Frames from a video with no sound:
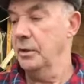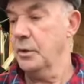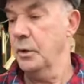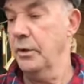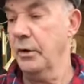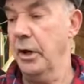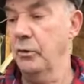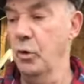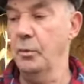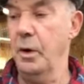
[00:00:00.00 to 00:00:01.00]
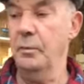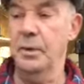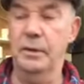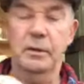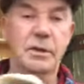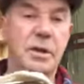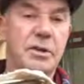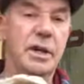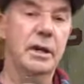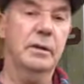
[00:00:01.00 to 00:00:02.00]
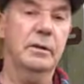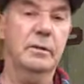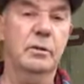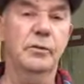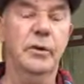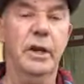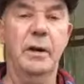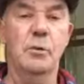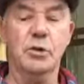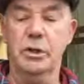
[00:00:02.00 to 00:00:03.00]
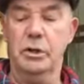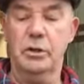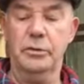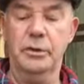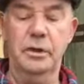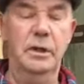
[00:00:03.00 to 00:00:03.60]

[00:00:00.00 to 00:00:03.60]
So you've got your rhubarb, as I say. Don't forget your muslin cloth.